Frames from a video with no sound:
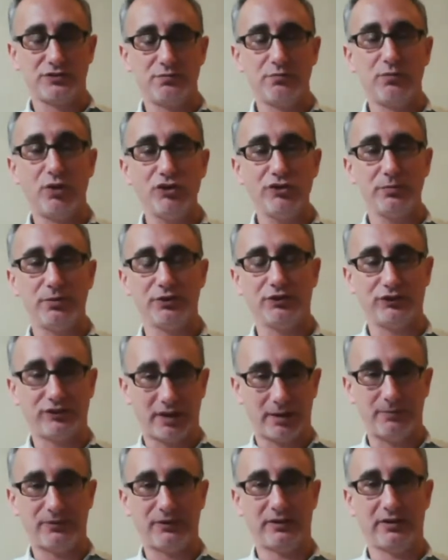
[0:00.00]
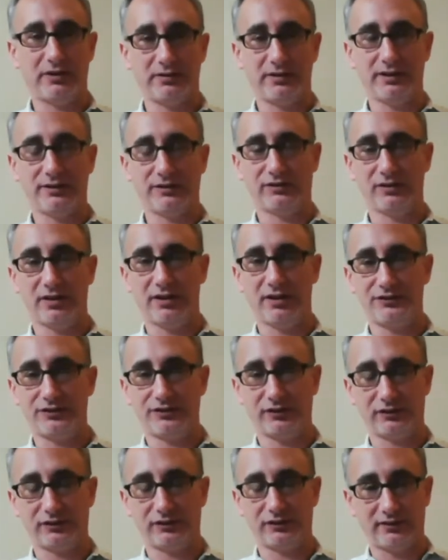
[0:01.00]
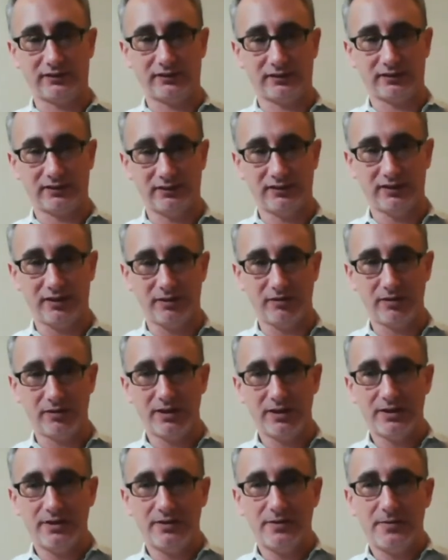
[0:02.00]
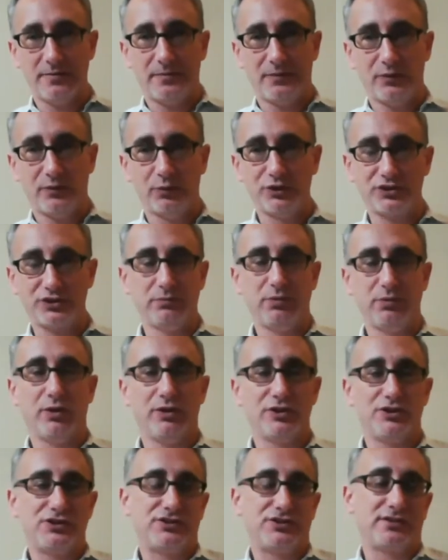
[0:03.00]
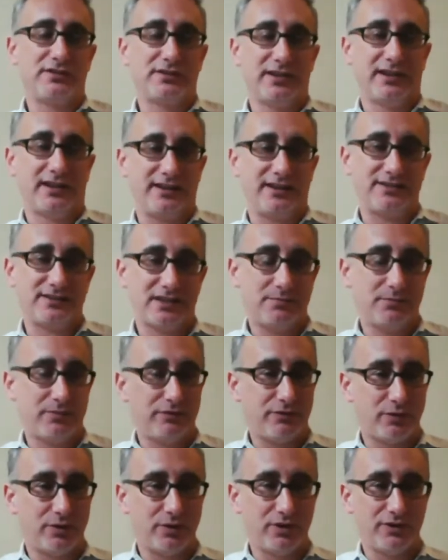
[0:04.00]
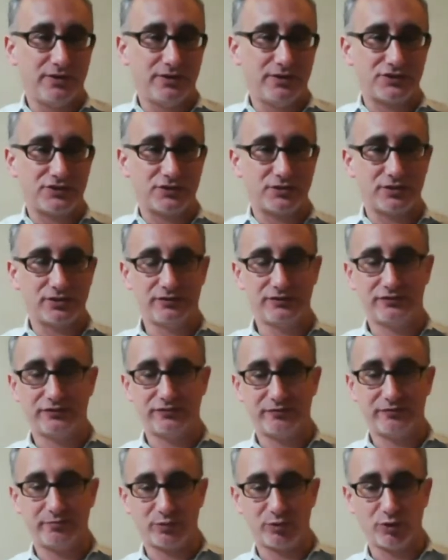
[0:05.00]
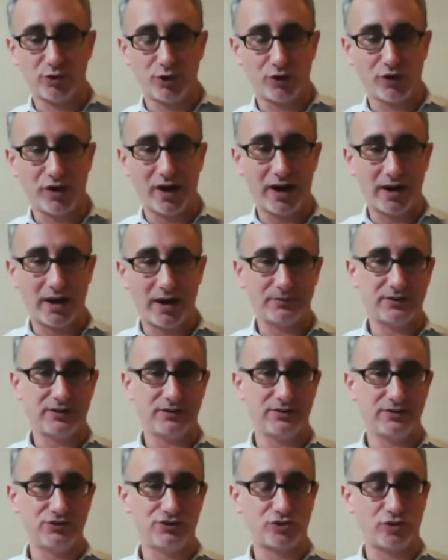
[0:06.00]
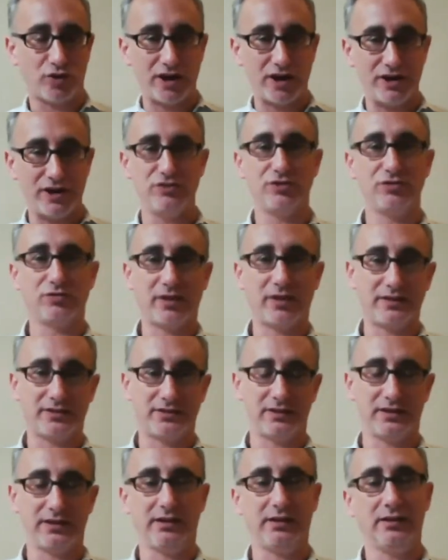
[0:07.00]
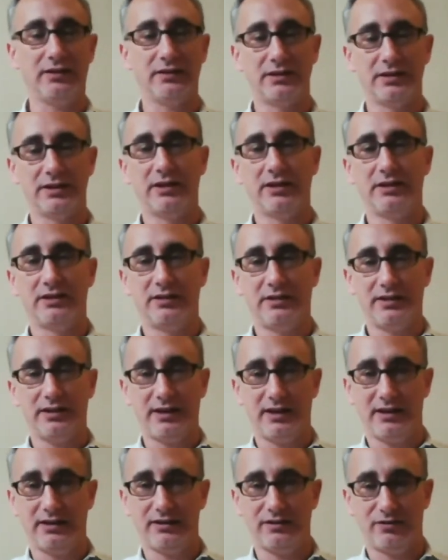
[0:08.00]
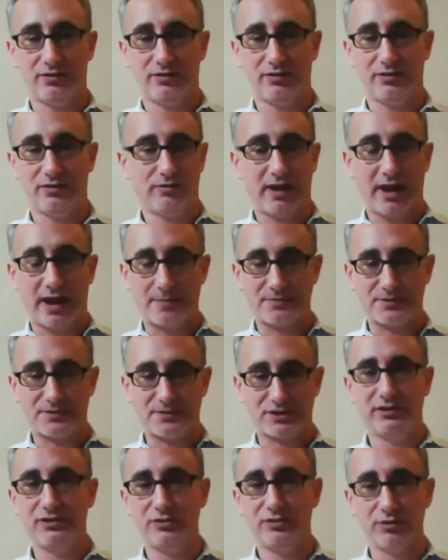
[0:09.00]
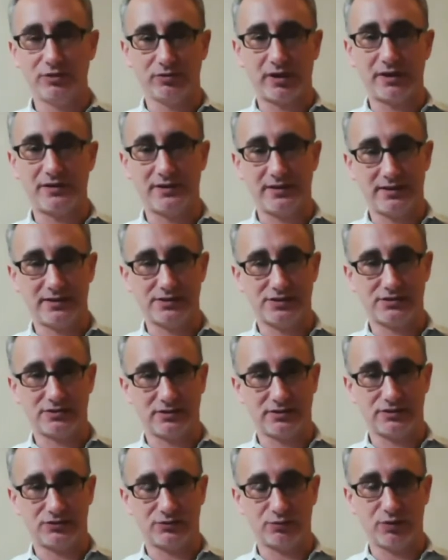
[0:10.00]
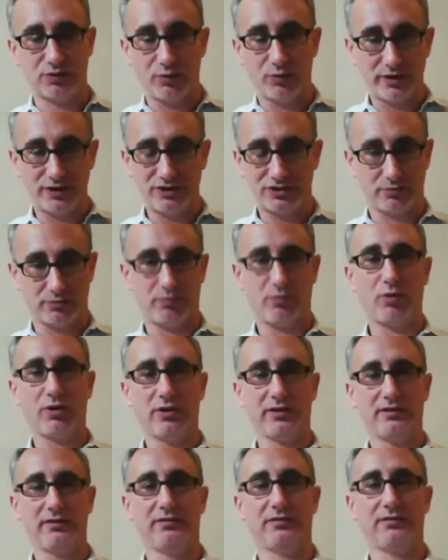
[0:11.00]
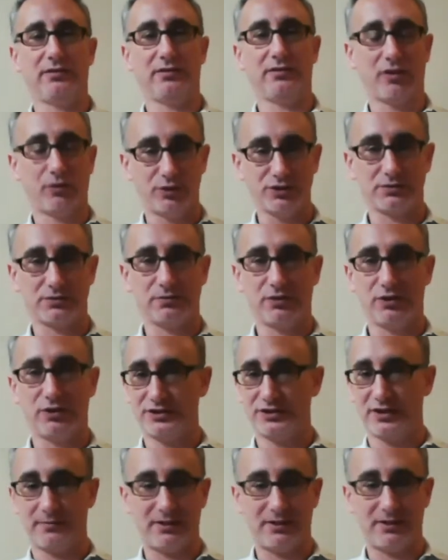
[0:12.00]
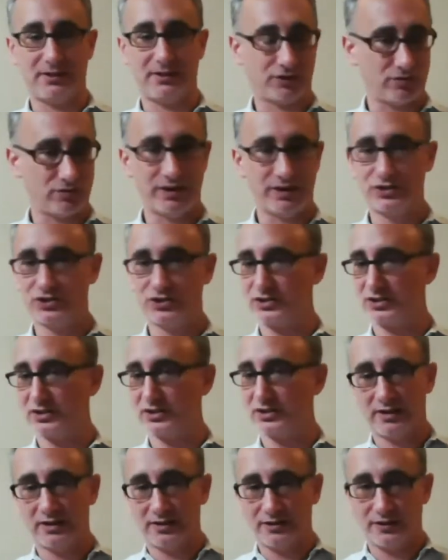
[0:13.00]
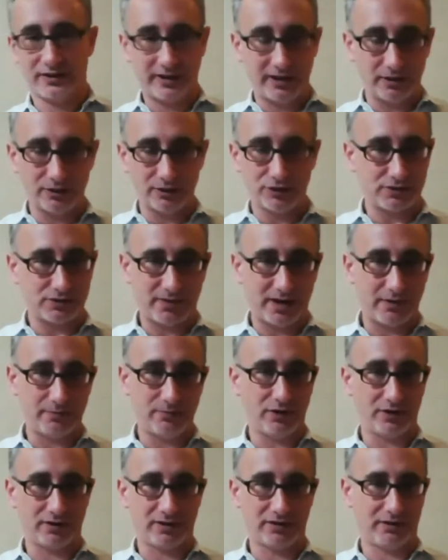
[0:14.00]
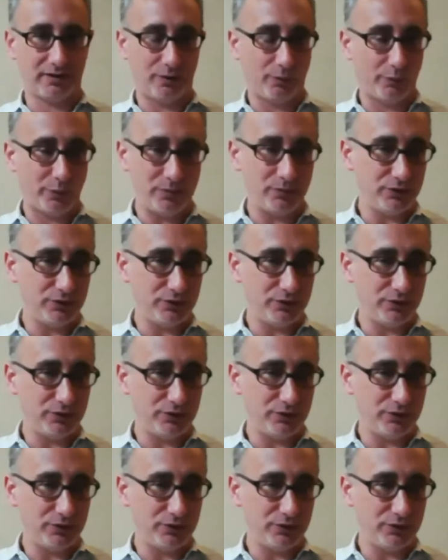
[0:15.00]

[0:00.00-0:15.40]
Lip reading: multiple steps here, and it's not just whistleblowers, like I said before, they're sort of programmed to try to do the right thing, and absolutely doing the right thing is what we support our whistleblowers. I mean, they're courageous, they're heroes in my book, and